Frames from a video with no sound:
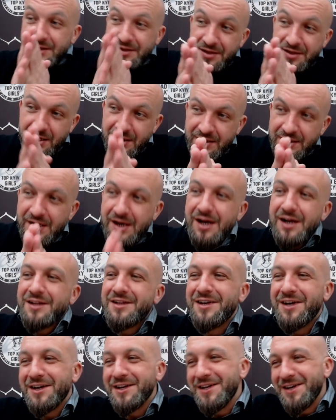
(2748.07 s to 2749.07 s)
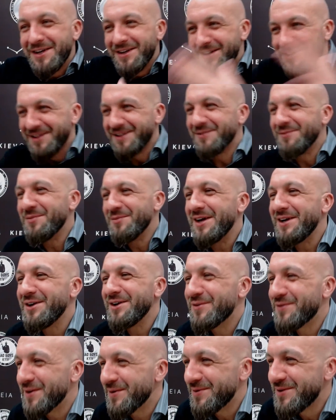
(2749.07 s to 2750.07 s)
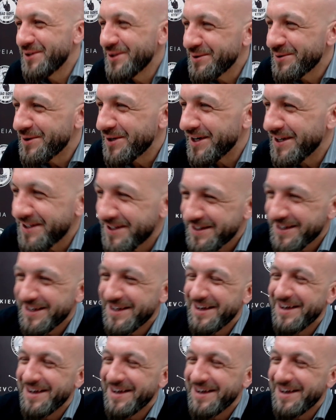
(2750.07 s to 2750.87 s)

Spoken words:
Thank God that many of them do want.